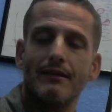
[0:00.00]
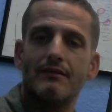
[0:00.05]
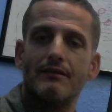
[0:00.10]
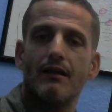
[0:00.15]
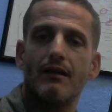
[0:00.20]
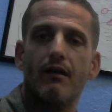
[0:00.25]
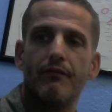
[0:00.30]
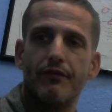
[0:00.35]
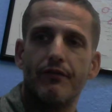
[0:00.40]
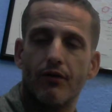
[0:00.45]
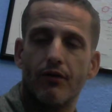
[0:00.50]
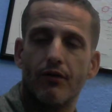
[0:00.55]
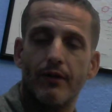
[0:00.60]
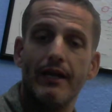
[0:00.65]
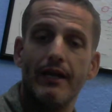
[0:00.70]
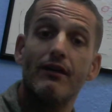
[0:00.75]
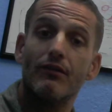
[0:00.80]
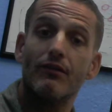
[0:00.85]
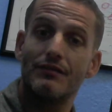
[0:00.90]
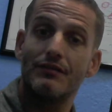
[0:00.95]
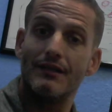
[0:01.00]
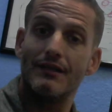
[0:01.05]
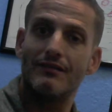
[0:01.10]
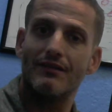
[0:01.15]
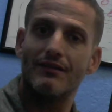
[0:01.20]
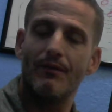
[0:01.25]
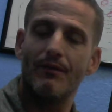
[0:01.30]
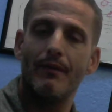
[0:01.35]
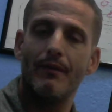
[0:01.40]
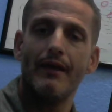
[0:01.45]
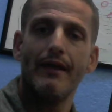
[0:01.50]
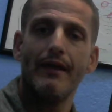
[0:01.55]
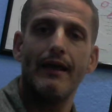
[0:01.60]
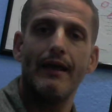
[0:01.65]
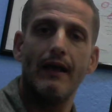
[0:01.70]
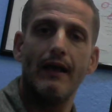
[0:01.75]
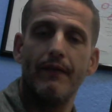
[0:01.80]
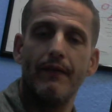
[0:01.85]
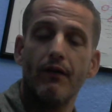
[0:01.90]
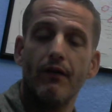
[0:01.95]
of your ecosystem,
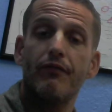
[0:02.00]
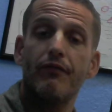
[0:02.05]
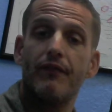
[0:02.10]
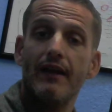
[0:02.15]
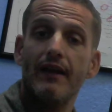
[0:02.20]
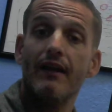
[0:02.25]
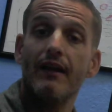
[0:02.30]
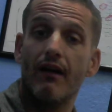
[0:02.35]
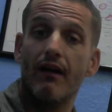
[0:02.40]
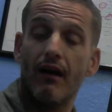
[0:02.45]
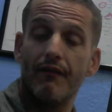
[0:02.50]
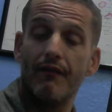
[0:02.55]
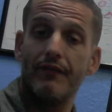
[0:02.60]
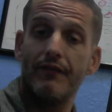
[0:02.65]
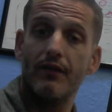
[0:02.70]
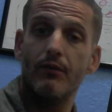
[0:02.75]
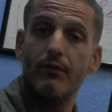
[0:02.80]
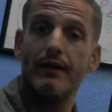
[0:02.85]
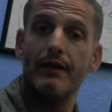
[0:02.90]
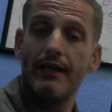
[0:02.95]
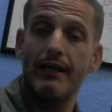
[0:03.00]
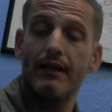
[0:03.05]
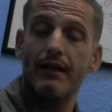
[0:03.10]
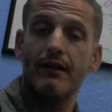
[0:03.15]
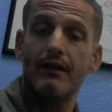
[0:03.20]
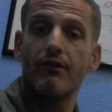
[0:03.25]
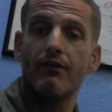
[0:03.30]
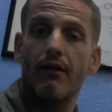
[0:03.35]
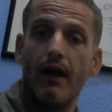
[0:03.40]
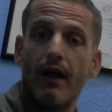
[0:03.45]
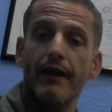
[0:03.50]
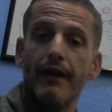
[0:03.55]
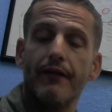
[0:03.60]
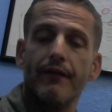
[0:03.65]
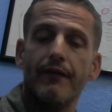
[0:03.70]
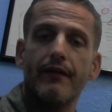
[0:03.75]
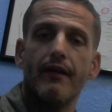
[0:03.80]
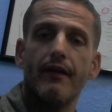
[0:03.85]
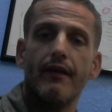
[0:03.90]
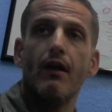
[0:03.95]
and they're feeding off you and eating your
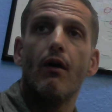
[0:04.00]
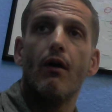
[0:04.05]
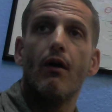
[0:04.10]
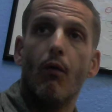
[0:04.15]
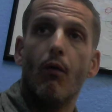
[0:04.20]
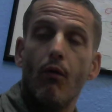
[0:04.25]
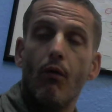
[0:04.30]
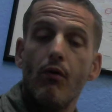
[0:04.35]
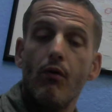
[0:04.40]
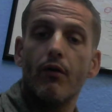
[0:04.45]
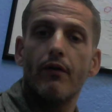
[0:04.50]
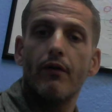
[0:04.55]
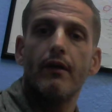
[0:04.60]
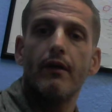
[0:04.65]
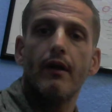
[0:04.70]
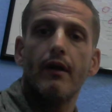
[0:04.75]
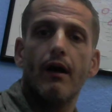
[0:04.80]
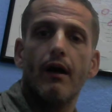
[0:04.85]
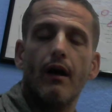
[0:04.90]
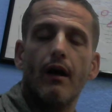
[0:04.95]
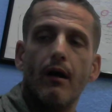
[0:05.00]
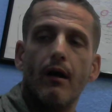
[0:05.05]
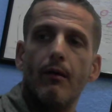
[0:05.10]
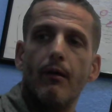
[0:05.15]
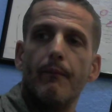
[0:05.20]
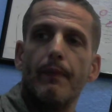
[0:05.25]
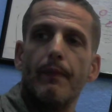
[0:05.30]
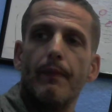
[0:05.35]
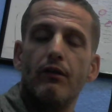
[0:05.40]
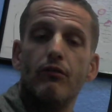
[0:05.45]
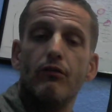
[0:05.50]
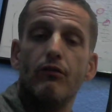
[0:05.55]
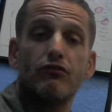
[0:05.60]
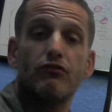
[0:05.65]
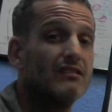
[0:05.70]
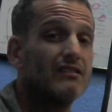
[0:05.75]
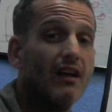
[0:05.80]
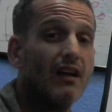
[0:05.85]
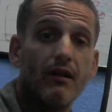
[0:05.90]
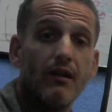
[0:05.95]
iron. Or you're
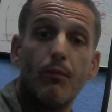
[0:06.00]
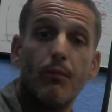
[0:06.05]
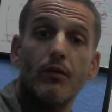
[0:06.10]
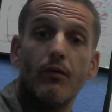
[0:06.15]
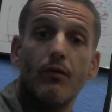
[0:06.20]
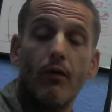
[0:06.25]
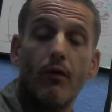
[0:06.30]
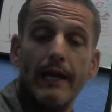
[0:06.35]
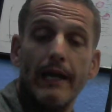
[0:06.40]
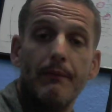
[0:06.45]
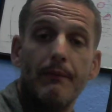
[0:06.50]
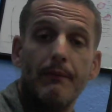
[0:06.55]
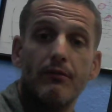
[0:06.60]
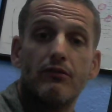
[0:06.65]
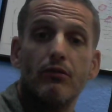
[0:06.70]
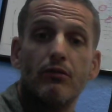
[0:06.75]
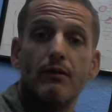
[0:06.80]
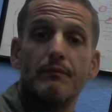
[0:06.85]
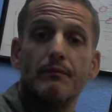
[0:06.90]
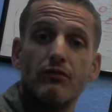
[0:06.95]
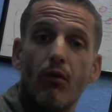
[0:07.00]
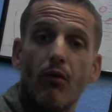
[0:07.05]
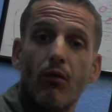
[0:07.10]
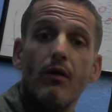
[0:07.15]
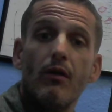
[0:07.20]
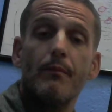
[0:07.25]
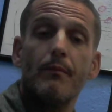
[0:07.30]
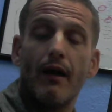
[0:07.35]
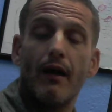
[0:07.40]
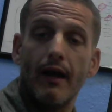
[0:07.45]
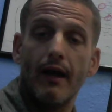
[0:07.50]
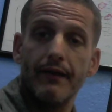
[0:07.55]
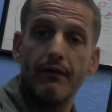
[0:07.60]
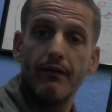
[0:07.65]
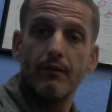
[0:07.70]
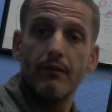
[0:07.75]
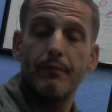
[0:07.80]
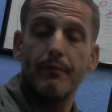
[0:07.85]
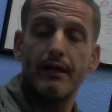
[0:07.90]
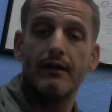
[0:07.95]
just not able to absorb
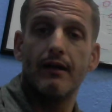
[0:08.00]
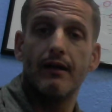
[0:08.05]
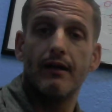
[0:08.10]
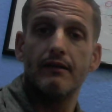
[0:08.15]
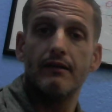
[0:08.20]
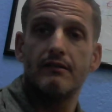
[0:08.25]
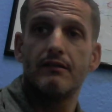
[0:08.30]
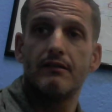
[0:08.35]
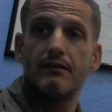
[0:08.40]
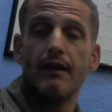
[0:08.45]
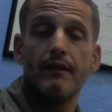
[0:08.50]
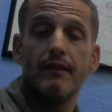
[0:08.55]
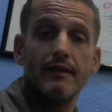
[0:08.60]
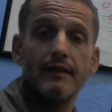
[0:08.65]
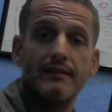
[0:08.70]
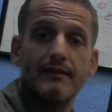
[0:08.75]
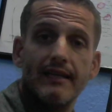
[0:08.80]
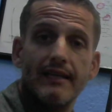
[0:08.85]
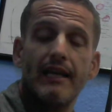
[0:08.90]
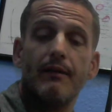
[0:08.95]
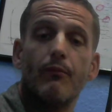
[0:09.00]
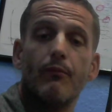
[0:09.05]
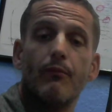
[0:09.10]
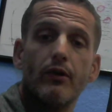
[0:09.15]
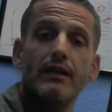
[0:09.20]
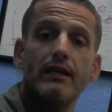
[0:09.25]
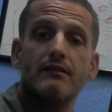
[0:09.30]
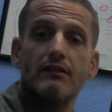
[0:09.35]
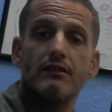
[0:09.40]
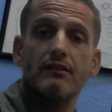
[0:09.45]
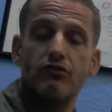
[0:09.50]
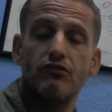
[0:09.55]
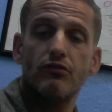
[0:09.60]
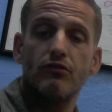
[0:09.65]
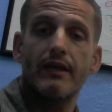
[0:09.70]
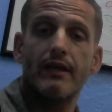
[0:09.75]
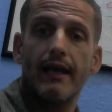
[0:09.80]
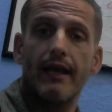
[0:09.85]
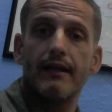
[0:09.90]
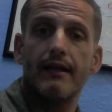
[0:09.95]
iron because the same reasons, you
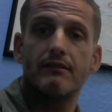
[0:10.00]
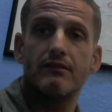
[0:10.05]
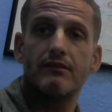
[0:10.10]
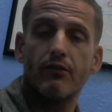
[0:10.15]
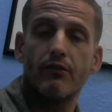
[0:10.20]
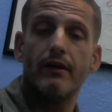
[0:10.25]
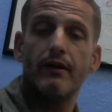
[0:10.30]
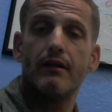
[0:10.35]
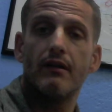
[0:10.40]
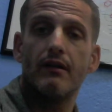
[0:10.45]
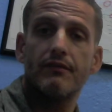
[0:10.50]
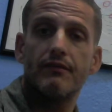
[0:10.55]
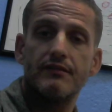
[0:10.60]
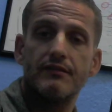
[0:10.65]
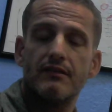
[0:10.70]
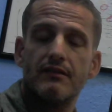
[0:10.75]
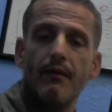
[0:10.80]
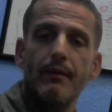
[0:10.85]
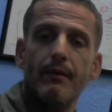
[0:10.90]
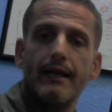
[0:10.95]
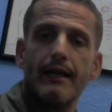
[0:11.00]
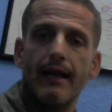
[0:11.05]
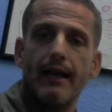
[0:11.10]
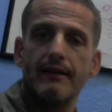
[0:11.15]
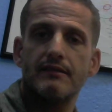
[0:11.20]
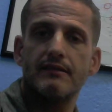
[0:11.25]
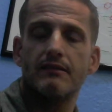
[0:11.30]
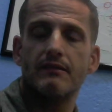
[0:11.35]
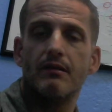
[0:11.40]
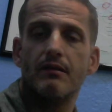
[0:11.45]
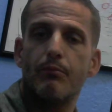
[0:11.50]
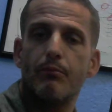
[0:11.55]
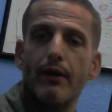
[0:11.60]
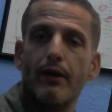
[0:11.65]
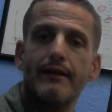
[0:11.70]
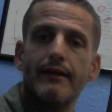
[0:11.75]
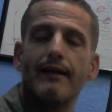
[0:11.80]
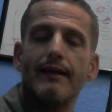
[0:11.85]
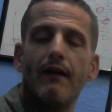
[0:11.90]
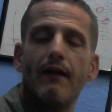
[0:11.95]
can't secrete enough stomach acid to
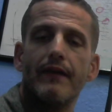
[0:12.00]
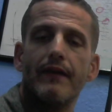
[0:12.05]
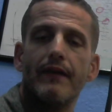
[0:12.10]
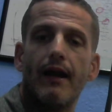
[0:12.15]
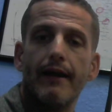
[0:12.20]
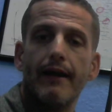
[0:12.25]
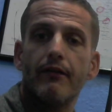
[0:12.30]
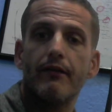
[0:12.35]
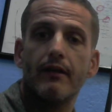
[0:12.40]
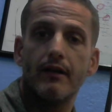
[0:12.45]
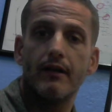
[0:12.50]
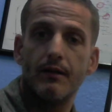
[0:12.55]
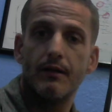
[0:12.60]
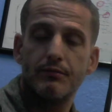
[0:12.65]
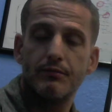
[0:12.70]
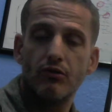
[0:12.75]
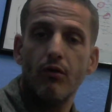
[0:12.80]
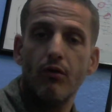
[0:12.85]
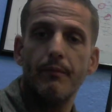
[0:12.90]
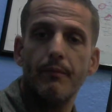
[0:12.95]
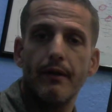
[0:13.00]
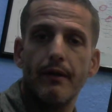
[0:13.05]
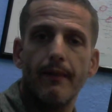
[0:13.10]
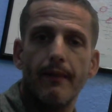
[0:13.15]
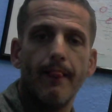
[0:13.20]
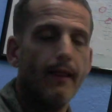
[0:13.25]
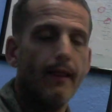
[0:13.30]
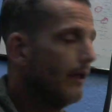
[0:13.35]
break down the iron and absorb it.